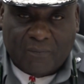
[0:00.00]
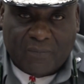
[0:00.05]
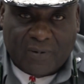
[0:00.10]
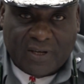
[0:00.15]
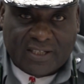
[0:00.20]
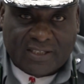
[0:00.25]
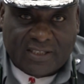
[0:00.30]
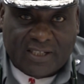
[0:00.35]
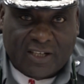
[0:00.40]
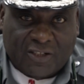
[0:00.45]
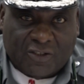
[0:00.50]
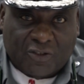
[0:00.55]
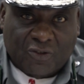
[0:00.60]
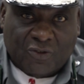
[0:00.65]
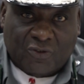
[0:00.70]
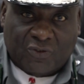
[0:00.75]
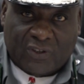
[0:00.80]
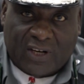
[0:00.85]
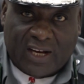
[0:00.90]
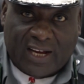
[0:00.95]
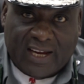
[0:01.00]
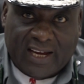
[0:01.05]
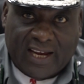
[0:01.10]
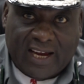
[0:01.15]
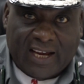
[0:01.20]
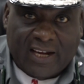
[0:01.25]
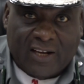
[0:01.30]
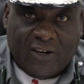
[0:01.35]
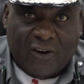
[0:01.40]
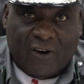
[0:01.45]
Please, they should try
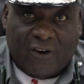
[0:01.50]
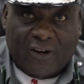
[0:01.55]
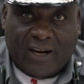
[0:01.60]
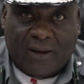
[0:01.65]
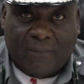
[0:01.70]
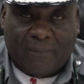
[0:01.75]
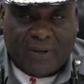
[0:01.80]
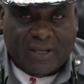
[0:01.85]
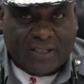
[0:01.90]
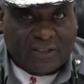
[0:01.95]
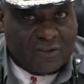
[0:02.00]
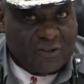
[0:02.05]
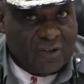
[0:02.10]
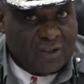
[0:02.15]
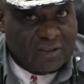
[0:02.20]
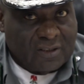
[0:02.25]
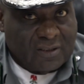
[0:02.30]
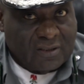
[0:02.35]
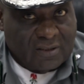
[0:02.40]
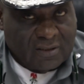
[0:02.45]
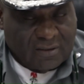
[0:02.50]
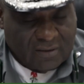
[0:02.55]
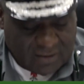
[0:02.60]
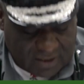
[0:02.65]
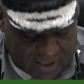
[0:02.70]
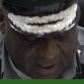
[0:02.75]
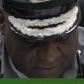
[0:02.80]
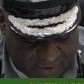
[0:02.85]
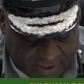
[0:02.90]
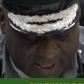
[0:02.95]
any other place, not
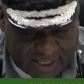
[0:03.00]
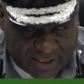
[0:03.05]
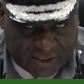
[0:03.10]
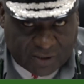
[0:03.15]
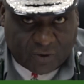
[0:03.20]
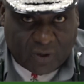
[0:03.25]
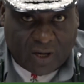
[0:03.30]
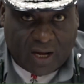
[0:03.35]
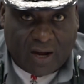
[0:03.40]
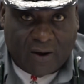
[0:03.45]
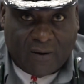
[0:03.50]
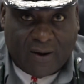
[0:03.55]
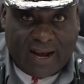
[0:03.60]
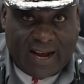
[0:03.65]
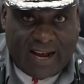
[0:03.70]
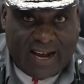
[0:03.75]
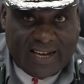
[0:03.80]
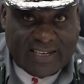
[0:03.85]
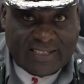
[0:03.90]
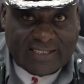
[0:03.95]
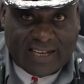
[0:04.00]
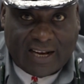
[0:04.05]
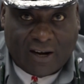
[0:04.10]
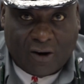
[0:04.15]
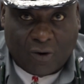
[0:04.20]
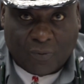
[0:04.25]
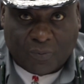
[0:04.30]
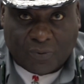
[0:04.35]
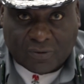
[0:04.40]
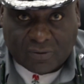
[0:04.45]
Namdi Azikiwe. Our eyes
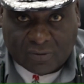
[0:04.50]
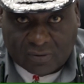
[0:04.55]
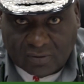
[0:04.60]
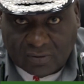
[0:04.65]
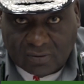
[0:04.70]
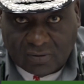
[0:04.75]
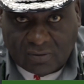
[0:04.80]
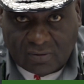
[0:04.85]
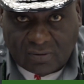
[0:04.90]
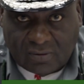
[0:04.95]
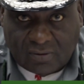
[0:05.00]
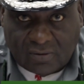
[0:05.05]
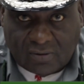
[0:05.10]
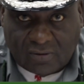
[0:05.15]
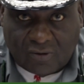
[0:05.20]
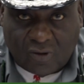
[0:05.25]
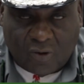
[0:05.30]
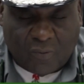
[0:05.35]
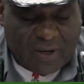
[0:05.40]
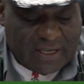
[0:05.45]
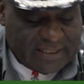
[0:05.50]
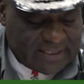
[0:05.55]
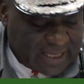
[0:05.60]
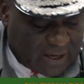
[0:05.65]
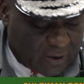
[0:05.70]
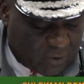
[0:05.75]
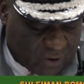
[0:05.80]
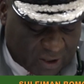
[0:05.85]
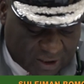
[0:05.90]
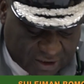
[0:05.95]
are open. No
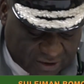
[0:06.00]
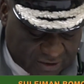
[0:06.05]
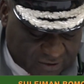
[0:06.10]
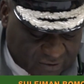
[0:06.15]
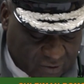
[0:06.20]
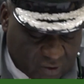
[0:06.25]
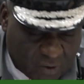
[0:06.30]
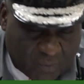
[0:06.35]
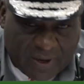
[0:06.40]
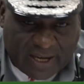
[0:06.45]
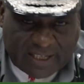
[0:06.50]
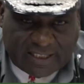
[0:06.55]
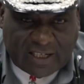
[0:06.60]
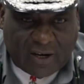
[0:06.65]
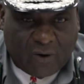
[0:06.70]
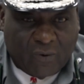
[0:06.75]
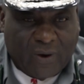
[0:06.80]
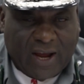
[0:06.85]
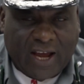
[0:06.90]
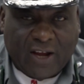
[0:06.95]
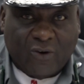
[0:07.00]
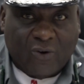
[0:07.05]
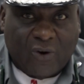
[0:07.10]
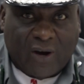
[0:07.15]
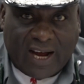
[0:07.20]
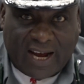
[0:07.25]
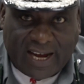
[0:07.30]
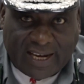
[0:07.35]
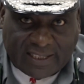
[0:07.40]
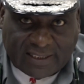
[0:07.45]
matter what, no matter where you
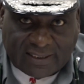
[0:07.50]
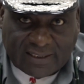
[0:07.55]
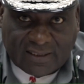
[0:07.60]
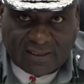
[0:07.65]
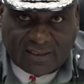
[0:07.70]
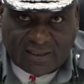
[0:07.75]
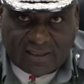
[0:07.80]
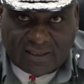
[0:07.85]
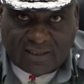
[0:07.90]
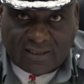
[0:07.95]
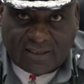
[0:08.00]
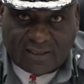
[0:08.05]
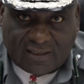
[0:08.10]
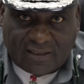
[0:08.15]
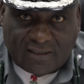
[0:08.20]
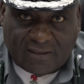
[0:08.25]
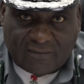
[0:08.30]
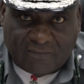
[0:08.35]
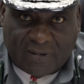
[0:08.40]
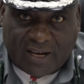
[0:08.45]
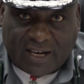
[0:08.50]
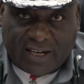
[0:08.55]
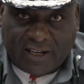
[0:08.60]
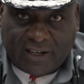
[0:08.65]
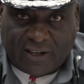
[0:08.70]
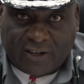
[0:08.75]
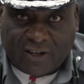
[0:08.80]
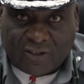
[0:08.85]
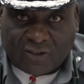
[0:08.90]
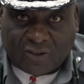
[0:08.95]
hide, by
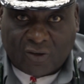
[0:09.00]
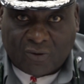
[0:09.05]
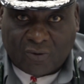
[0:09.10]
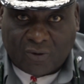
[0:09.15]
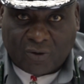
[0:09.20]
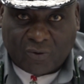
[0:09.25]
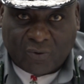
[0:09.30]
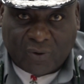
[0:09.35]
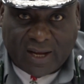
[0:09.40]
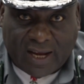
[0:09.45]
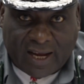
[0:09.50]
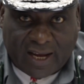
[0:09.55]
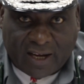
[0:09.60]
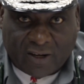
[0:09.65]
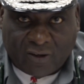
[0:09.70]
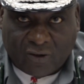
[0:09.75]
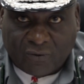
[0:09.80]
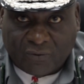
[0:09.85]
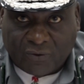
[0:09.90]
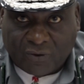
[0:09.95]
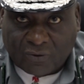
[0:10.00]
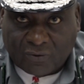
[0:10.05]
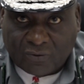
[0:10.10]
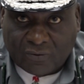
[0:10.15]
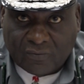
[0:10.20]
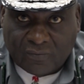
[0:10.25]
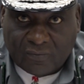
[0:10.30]
the grace of God, we are ahead of you.